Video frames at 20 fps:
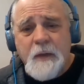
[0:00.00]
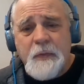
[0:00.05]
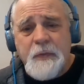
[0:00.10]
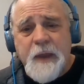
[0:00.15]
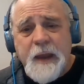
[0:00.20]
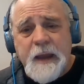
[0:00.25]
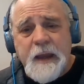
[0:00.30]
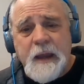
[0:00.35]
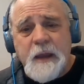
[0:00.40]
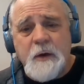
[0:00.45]

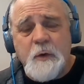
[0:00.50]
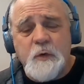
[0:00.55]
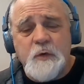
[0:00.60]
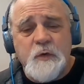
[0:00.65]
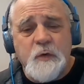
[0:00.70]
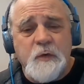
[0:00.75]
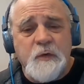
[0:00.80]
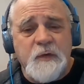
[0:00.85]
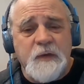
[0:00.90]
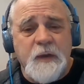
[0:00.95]
they
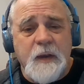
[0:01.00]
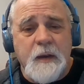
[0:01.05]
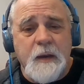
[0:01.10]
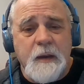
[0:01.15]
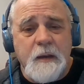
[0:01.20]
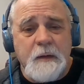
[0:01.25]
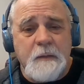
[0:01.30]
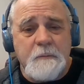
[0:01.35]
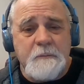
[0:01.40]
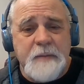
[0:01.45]
introduced
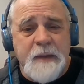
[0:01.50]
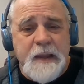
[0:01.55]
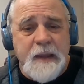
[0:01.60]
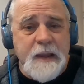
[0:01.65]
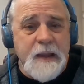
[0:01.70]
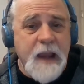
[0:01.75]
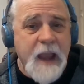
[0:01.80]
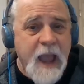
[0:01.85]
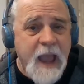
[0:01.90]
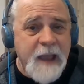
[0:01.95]
the
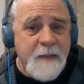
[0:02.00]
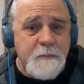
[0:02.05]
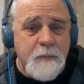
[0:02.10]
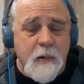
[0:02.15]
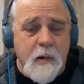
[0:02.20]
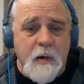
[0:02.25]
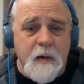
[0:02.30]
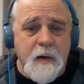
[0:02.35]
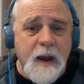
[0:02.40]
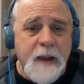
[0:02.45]
BEA
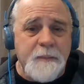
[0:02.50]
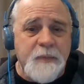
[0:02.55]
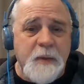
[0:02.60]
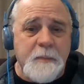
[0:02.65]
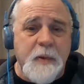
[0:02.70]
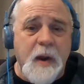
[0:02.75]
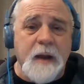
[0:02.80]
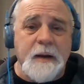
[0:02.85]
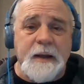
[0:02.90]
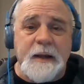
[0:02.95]
program, the
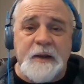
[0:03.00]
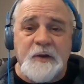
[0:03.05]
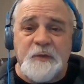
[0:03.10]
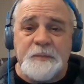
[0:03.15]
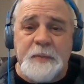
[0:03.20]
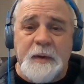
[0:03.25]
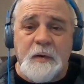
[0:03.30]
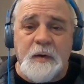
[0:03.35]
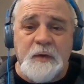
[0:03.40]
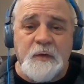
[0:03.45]
Broadly
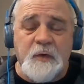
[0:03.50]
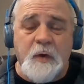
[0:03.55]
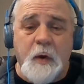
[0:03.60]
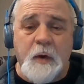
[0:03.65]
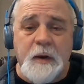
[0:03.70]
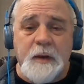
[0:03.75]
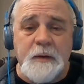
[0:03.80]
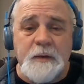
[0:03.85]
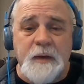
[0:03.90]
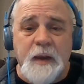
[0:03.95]
Experienced
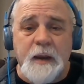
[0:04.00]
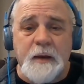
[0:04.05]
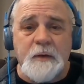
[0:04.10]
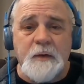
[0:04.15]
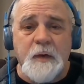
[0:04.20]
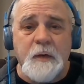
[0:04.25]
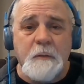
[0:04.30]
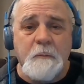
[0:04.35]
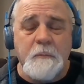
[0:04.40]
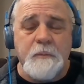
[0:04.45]

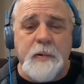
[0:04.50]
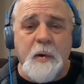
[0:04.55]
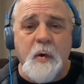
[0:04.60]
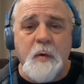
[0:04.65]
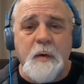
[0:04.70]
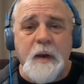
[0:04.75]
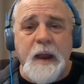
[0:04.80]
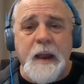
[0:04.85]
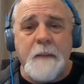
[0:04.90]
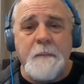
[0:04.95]
Architect
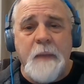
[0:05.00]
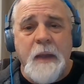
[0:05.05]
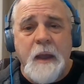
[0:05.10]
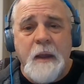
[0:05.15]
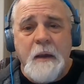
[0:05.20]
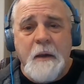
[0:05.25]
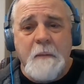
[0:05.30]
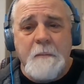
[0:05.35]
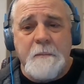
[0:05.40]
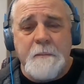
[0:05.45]
program,
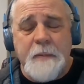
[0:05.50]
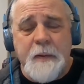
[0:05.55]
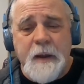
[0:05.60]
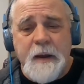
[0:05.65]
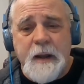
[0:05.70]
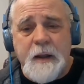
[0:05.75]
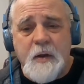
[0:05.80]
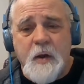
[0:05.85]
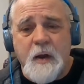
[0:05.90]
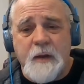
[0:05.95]

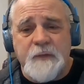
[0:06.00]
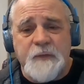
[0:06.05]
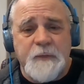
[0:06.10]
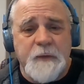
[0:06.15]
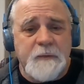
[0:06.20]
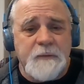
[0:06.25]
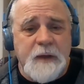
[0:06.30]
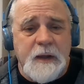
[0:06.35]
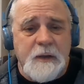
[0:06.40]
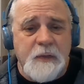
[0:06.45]
but it cost
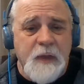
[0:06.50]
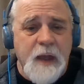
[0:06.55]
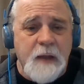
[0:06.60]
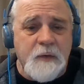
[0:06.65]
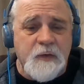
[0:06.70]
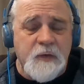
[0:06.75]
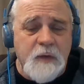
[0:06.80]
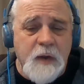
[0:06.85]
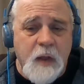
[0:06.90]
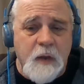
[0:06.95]

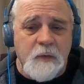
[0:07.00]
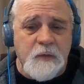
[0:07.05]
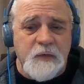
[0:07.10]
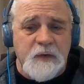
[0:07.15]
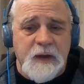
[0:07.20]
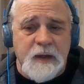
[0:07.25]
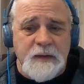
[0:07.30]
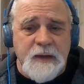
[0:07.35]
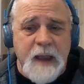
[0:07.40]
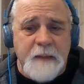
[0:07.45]
$15,000
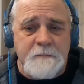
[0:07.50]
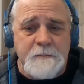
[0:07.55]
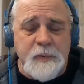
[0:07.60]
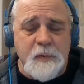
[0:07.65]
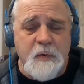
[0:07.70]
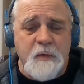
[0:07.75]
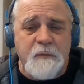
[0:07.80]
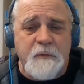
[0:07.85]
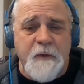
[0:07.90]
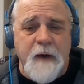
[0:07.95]
to get that
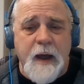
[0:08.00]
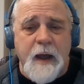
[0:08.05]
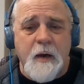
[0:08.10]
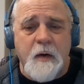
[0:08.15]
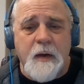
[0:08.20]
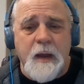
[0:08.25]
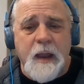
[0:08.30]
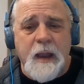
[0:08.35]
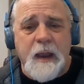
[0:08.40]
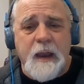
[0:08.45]
blue
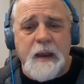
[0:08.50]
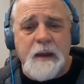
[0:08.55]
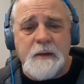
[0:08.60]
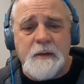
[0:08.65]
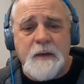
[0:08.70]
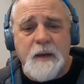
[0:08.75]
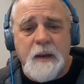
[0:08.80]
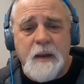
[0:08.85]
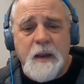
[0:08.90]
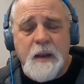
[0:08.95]
file.
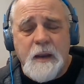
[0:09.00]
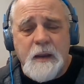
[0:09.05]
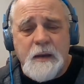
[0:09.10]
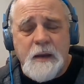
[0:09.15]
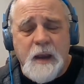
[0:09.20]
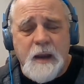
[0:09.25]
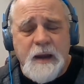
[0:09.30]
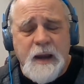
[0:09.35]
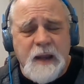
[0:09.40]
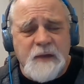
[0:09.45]
And
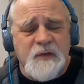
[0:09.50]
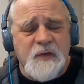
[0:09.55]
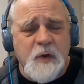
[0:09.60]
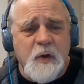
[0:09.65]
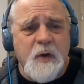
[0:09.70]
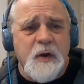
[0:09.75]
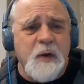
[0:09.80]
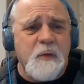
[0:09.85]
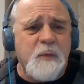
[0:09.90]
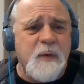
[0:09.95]
unless
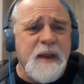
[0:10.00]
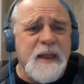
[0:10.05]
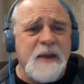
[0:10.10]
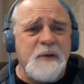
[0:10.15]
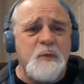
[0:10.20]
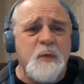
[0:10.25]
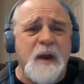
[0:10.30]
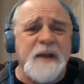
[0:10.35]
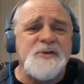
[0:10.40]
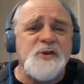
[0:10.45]
you're going to
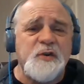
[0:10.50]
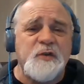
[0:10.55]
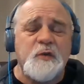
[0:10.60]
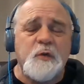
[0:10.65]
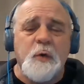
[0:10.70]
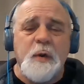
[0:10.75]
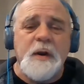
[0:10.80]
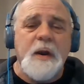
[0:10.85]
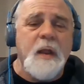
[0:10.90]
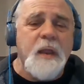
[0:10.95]
really
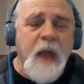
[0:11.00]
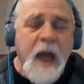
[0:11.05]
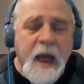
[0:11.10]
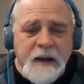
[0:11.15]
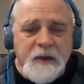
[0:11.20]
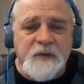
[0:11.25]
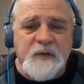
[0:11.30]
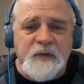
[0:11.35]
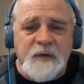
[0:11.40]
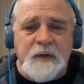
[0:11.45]
register in a
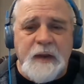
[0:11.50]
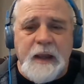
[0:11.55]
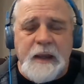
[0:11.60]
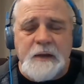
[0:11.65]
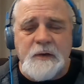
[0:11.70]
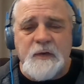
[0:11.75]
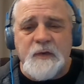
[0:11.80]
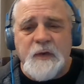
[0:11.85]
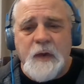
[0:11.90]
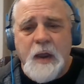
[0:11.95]
lot of
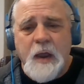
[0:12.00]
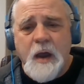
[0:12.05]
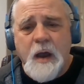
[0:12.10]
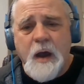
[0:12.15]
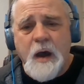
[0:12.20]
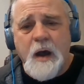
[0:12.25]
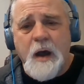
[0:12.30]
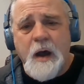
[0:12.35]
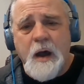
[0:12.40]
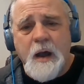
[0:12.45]
states,
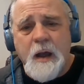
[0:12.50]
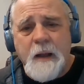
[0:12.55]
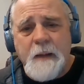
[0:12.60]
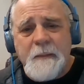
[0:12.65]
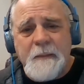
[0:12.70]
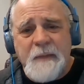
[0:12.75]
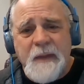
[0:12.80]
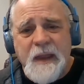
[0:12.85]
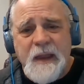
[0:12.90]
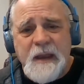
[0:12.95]

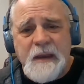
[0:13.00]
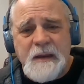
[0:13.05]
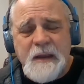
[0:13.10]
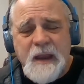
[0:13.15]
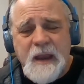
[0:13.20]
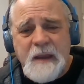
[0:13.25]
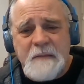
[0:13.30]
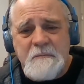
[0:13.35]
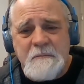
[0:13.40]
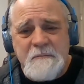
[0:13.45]

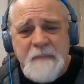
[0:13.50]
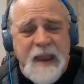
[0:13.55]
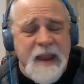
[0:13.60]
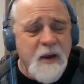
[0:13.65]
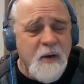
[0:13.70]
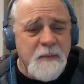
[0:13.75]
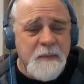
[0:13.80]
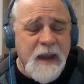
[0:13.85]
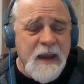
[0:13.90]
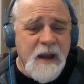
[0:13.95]
it may
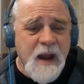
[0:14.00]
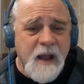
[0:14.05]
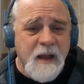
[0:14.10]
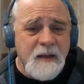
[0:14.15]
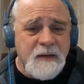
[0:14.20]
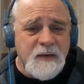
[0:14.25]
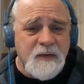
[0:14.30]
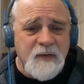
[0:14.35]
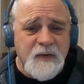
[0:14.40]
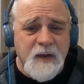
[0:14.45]
or may
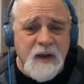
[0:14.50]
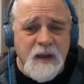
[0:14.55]
not